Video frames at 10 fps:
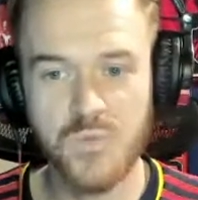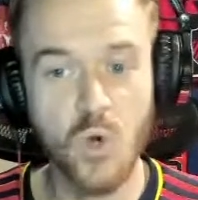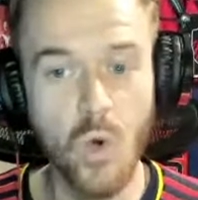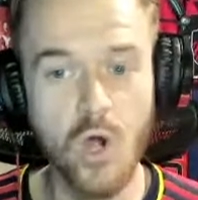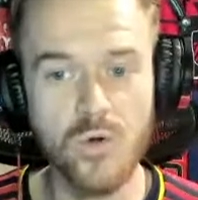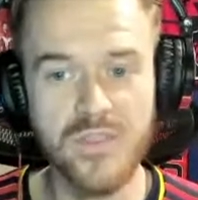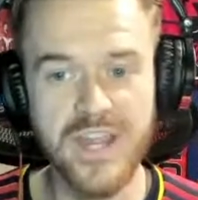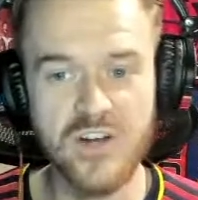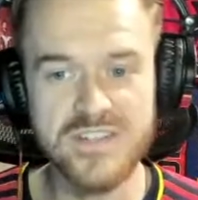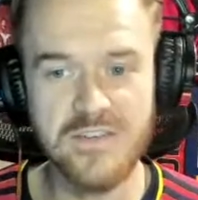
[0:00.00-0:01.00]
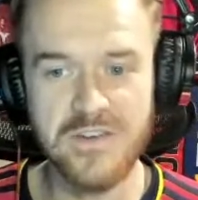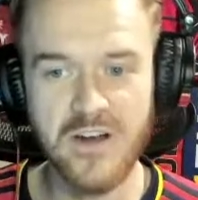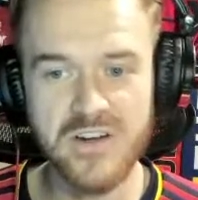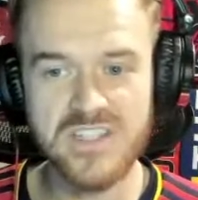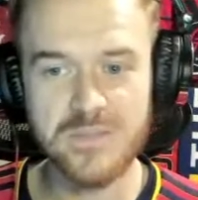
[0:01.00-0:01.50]
Quote, there is a
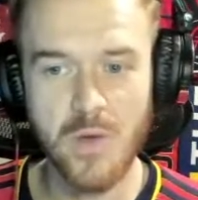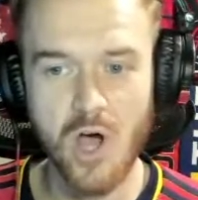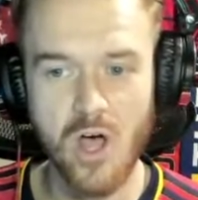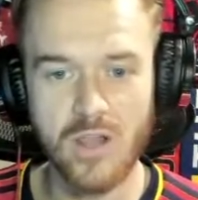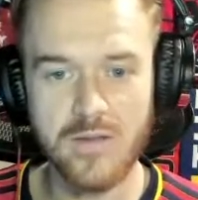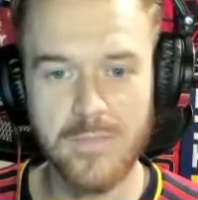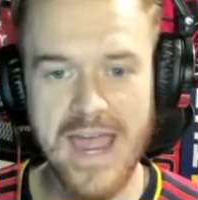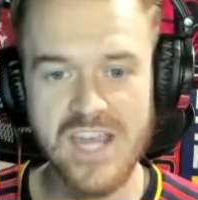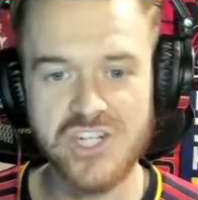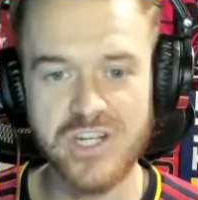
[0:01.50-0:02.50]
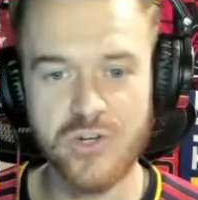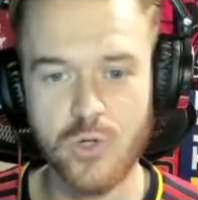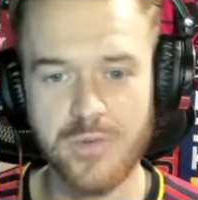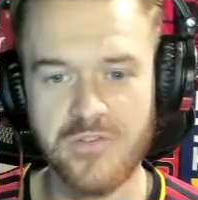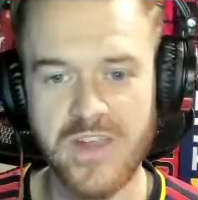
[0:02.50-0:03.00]
very small, passionate
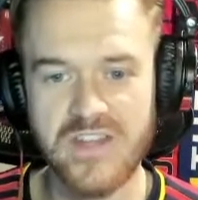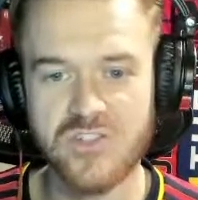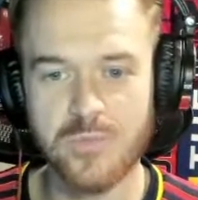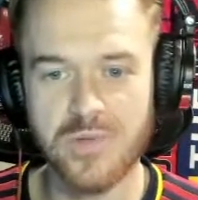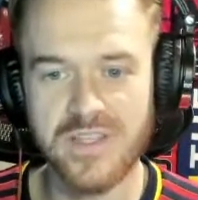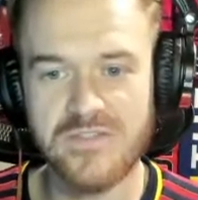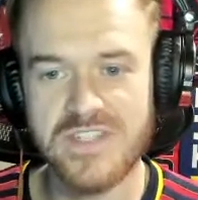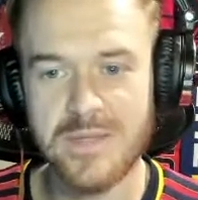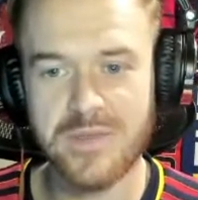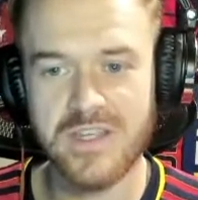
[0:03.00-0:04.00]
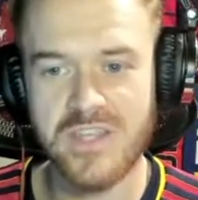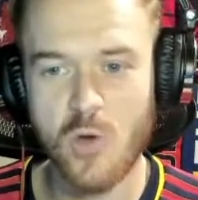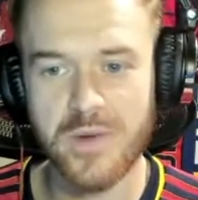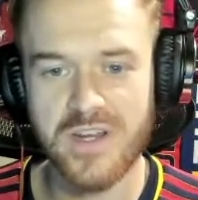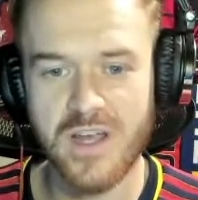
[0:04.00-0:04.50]
group of fans who believe deeply in the
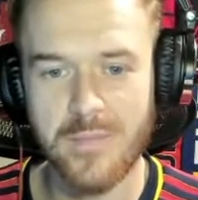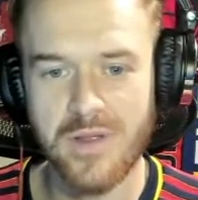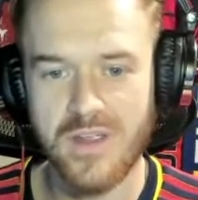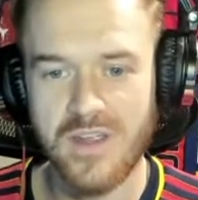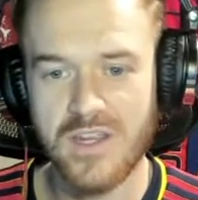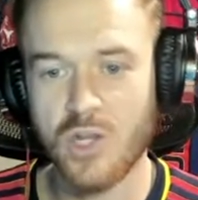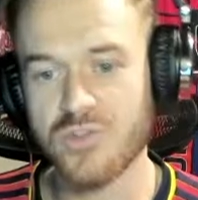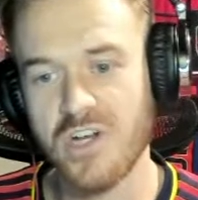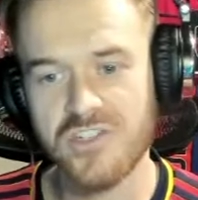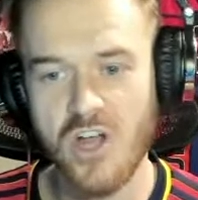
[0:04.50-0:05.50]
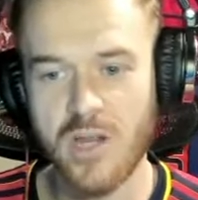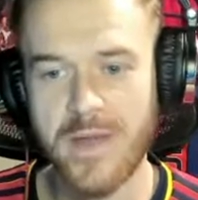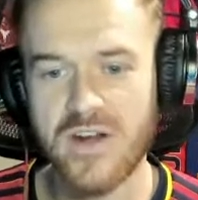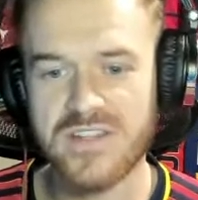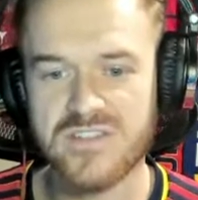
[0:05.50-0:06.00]
Open Cup. He goes on to talk
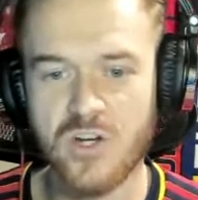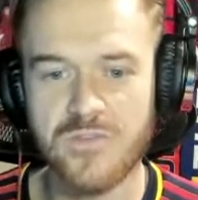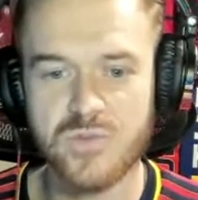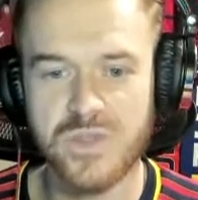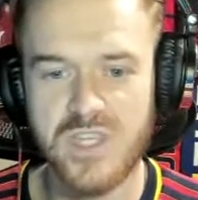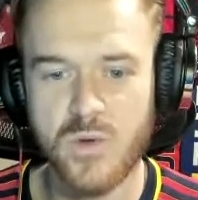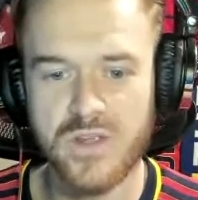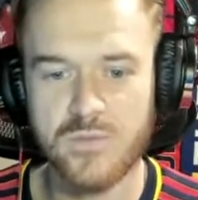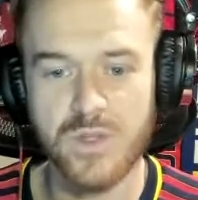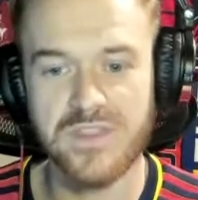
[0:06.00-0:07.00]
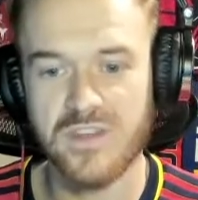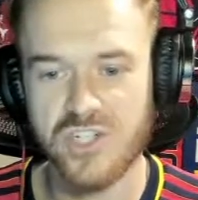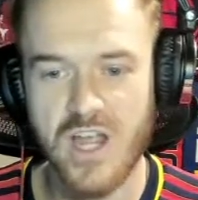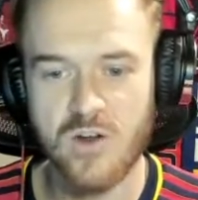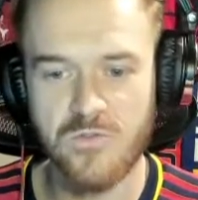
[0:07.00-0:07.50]
about his service with you with the
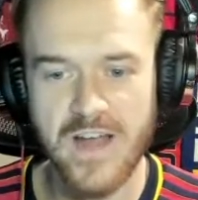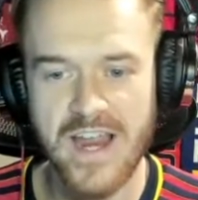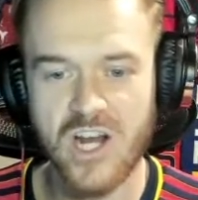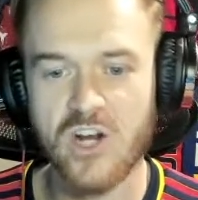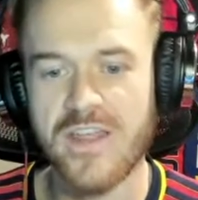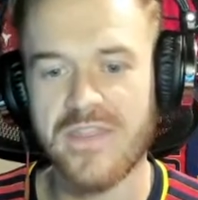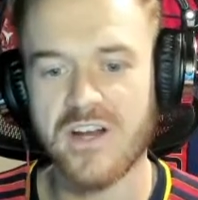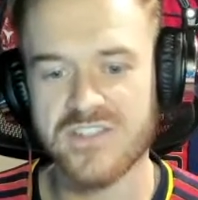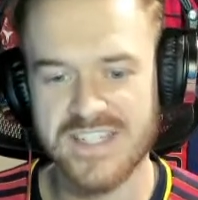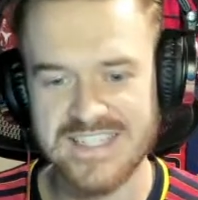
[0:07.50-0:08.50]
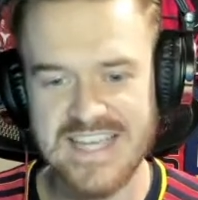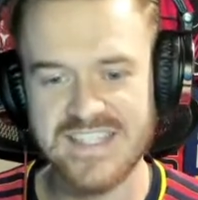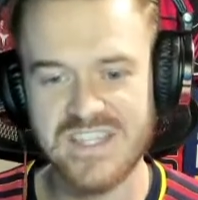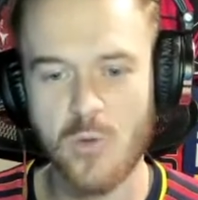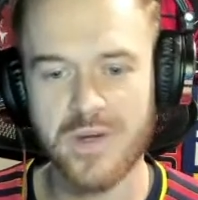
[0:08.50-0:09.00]
Chicago Fire and their success
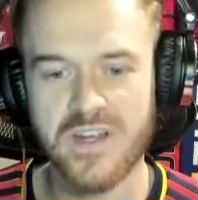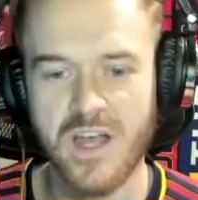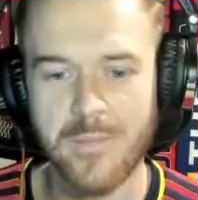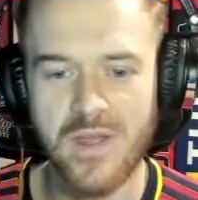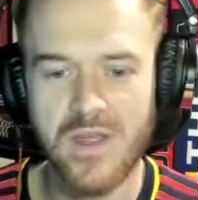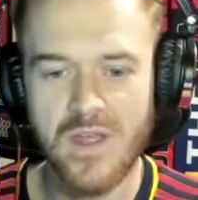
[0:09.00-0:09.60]
in the Open Cup.